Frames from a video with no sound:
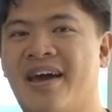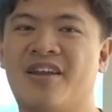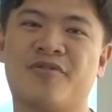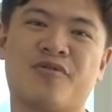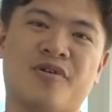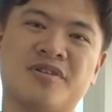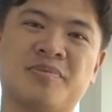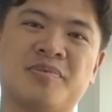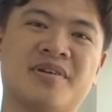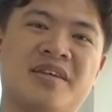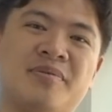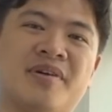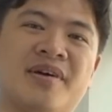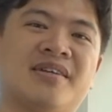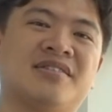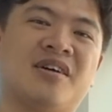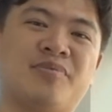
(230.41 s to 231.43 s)
And of course, I'm going to keep
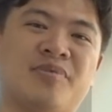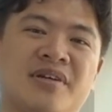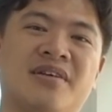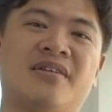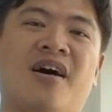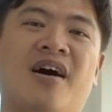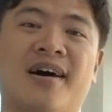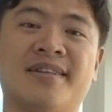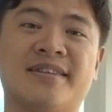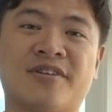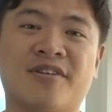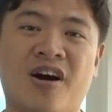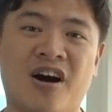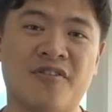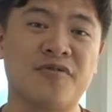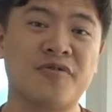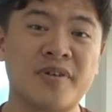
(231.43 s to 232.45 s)
you guys updated on the
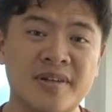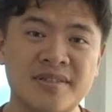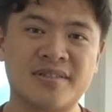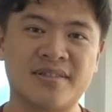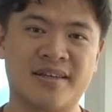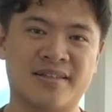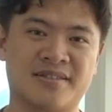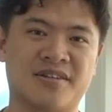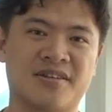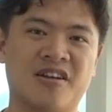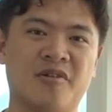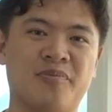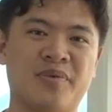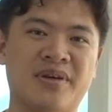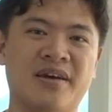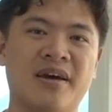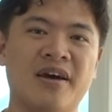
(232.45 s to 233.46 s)
conference. It's going to
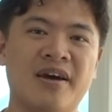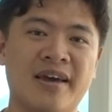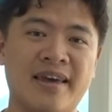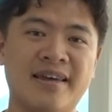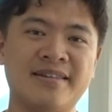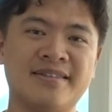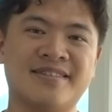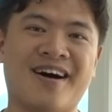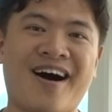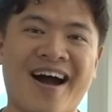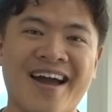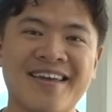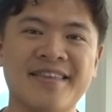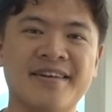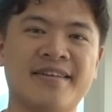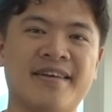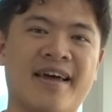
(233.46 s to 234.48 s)
be in
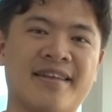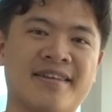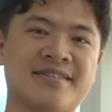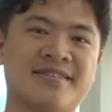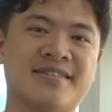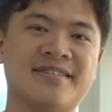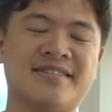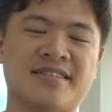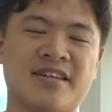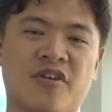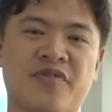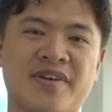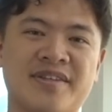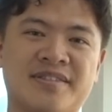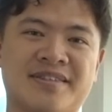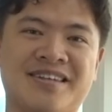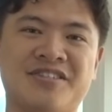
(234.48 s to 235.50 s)
Thailand, and it's in
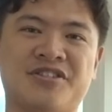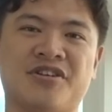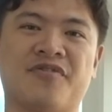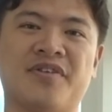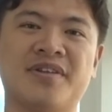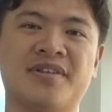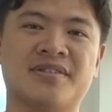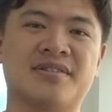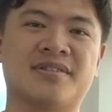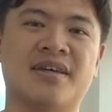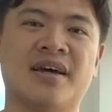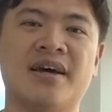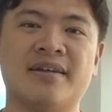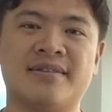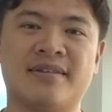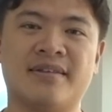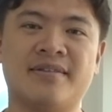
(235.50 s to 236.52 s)
Southeast Asia. I think this is
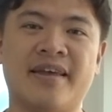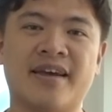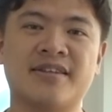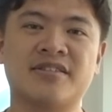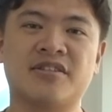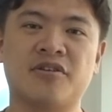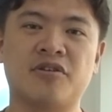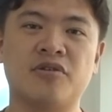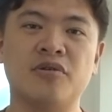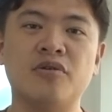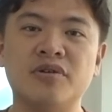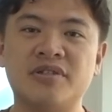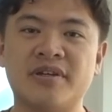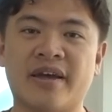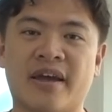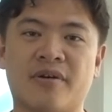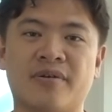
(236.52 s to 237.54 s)
the next
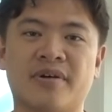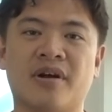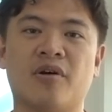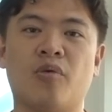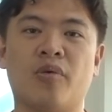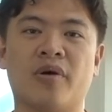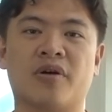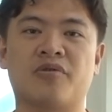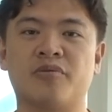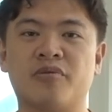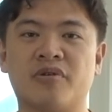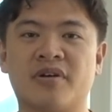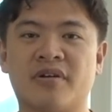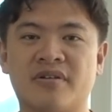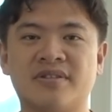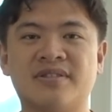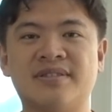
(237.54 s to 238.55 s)
huge area where
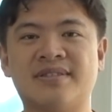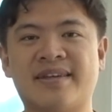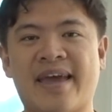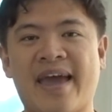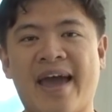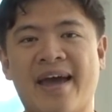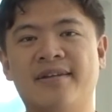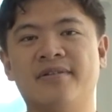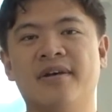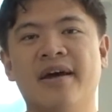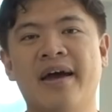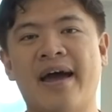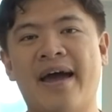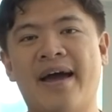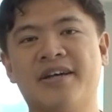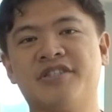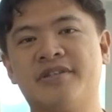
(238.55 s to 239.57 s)
cryptocurrencies can
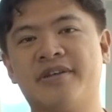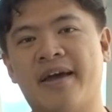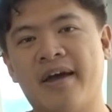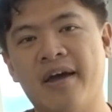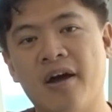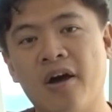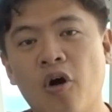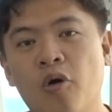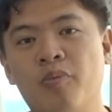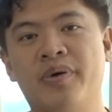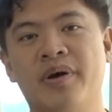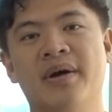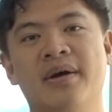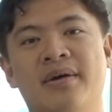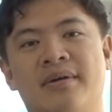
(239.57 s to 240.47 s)
actually help.